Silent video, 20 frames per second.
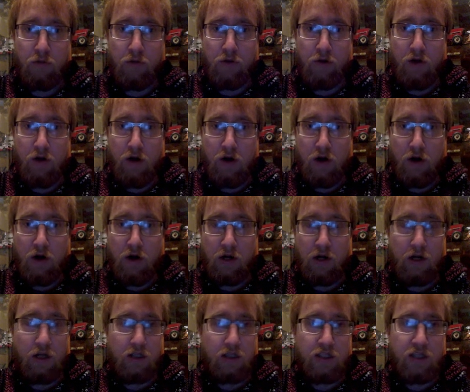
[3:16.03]

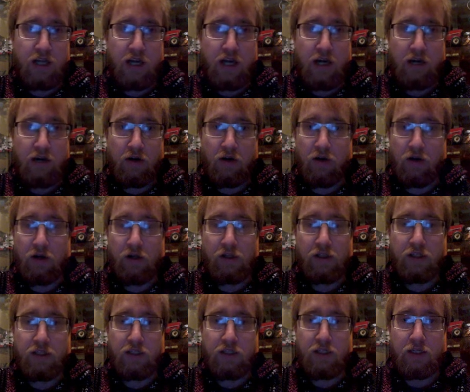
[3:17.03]
Bernard
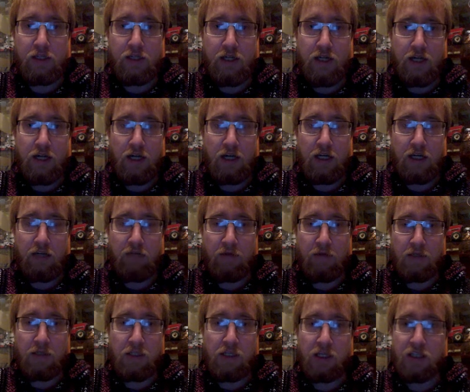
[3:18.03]
Sanders, and
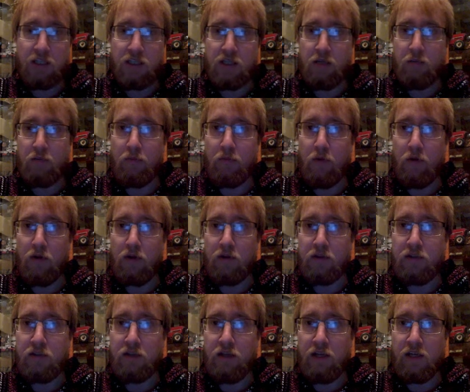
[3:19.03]
even 16
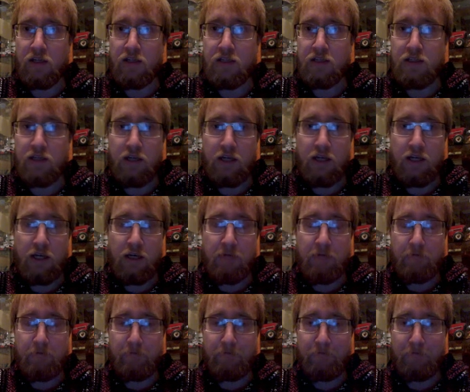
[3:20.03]
points less
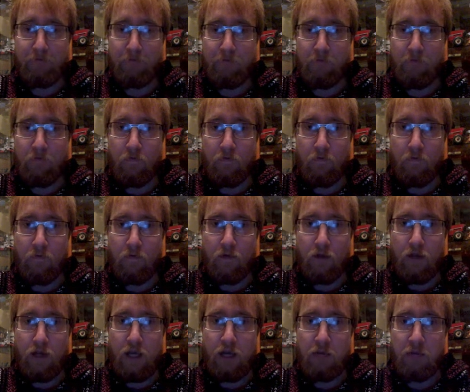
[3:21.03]
than
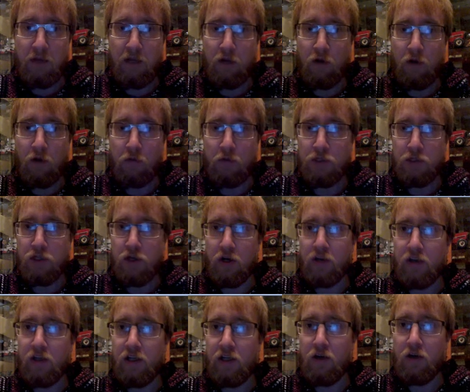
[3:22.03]
Amy Klobuchar, I
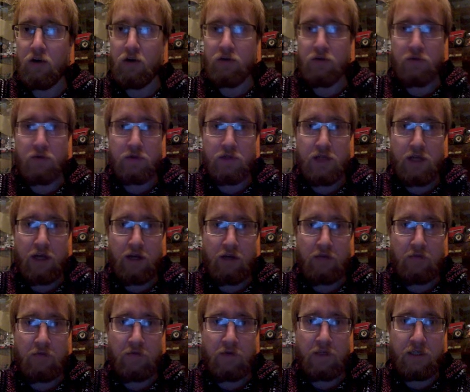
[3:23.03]
think hers was at
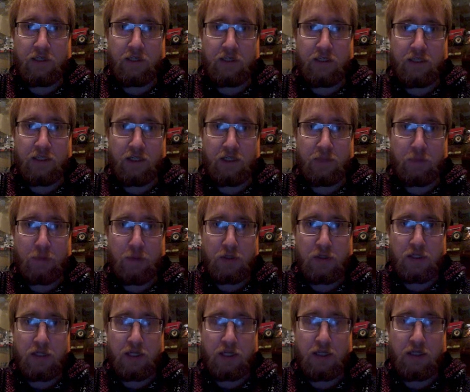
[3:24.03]

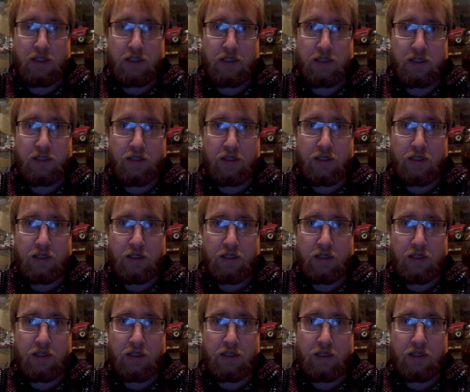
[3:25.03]
56%.